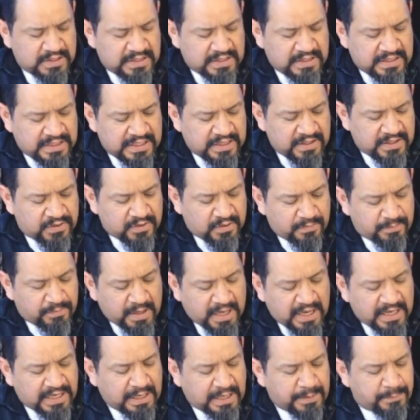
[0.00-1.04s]
either
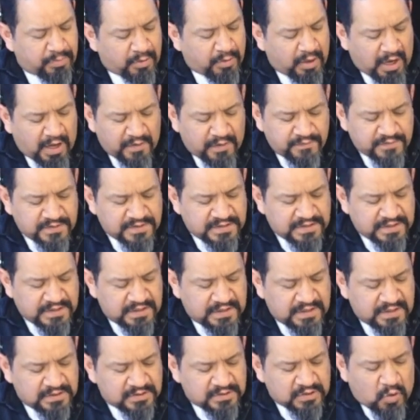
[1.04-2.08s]
by a
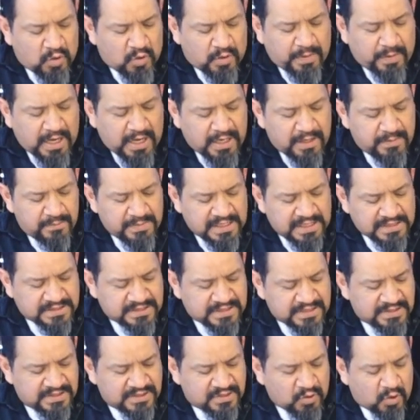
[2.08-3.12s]
prophecy or by a
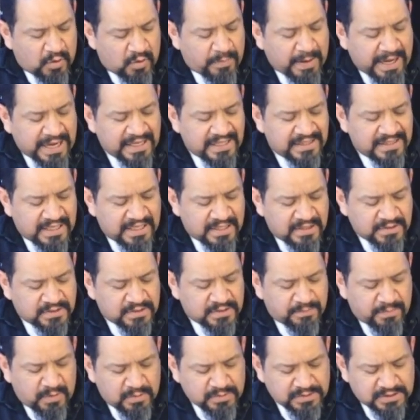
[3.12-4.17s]
message or by a letter
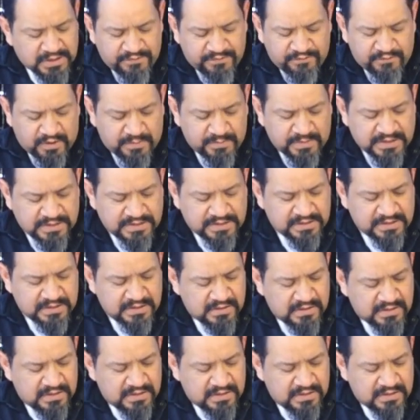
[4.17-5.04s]
supposedly from us,